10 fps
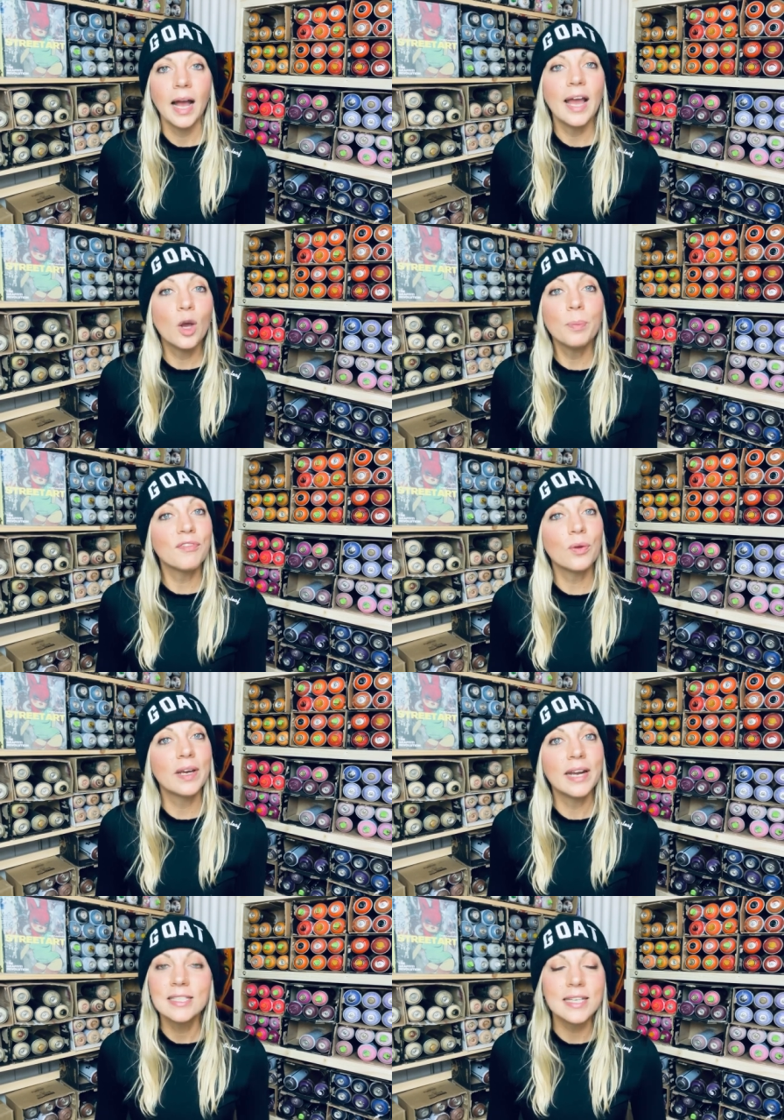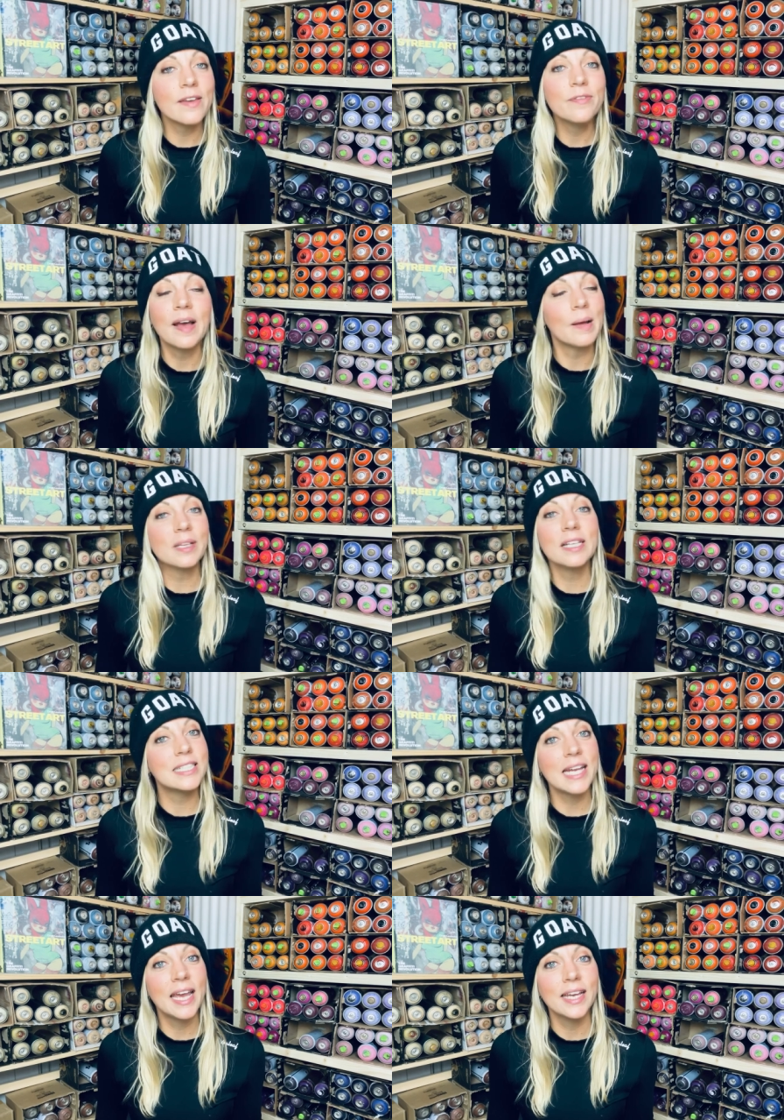I hope everyone has a
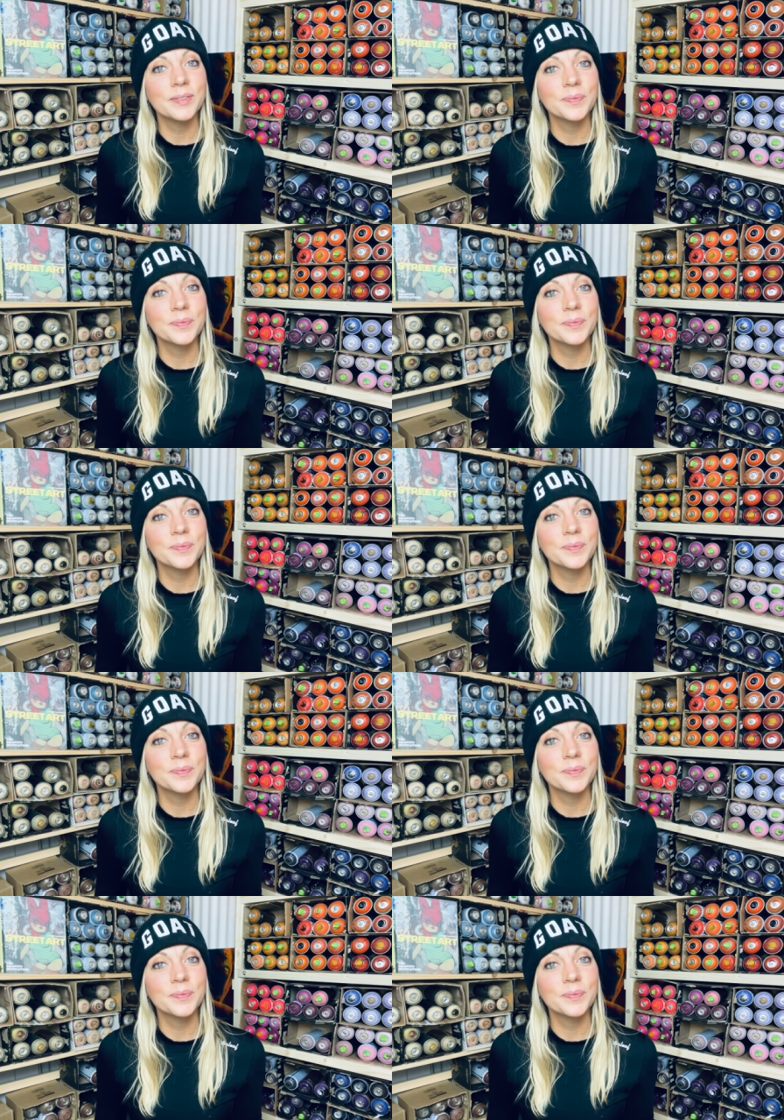fabulous day.